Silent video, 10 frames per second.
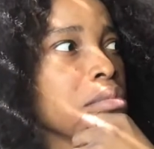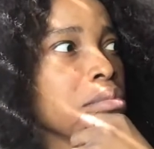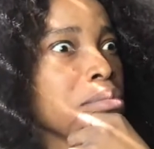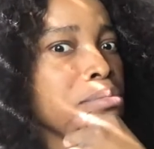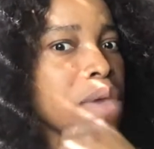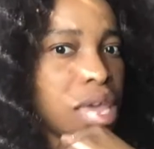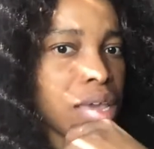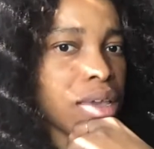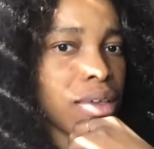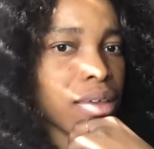
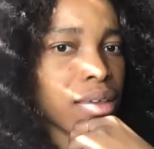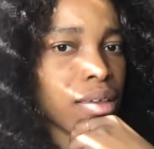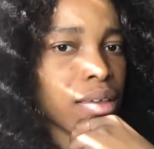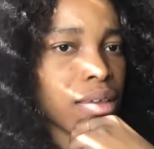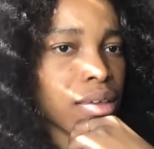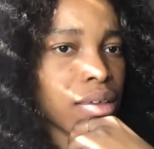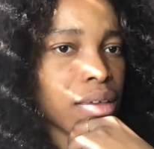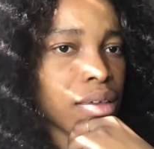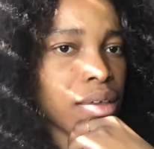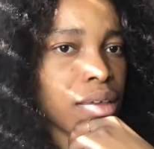May.
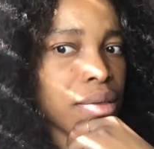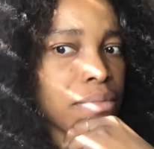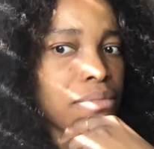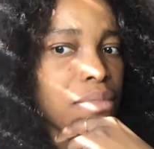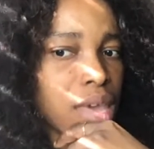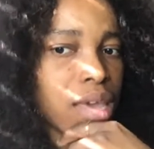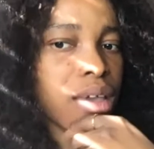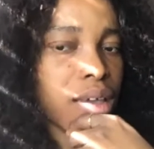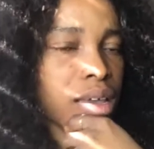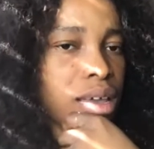May.
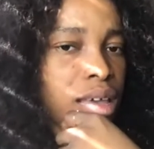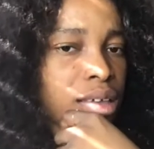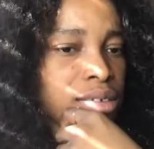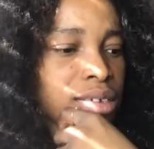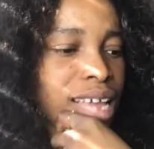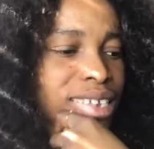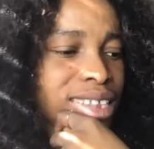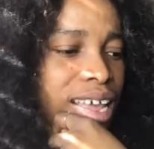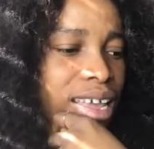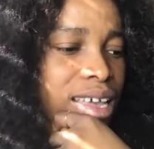So that's
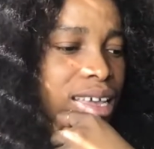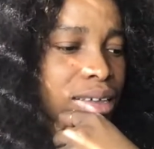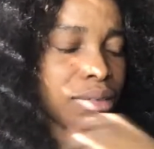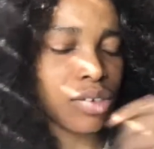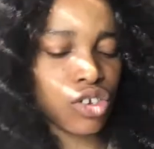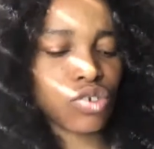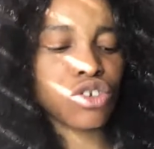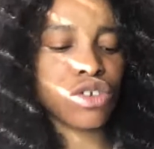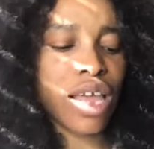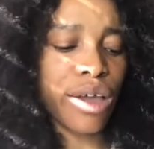like June,
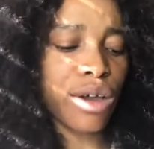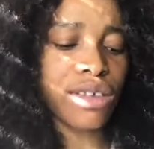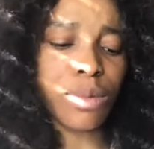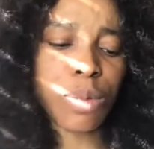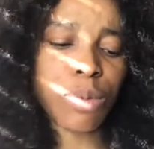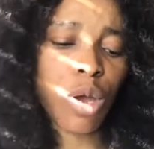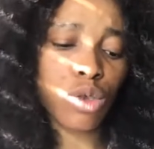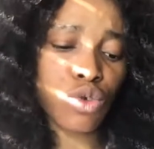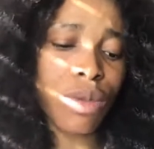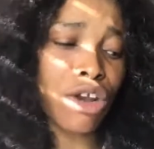July, August, September,
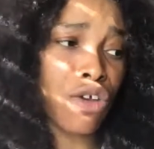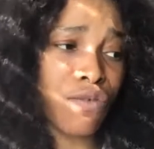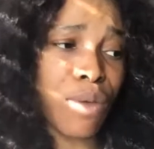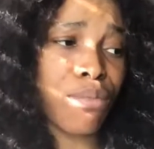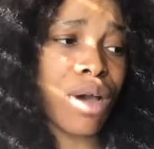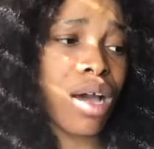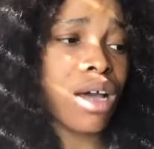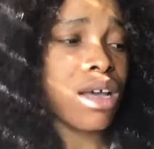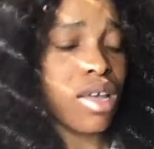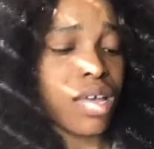October, November.
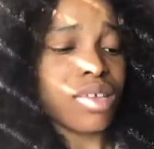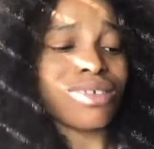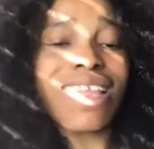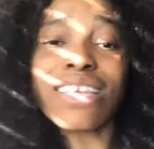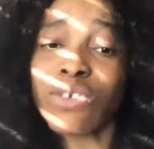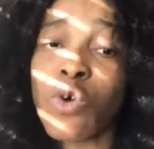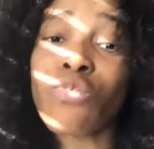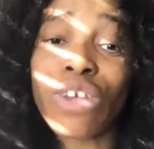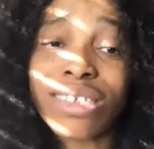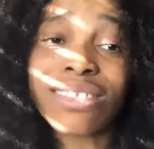So that's
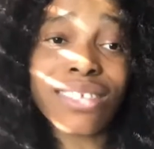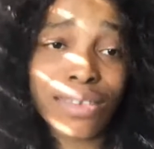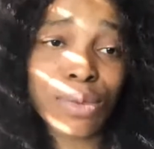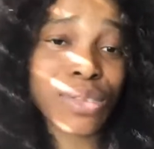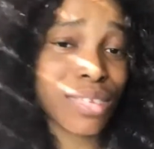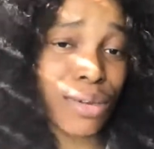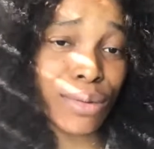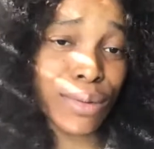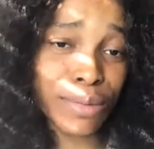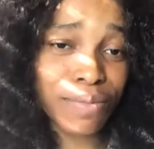over 6 months ago.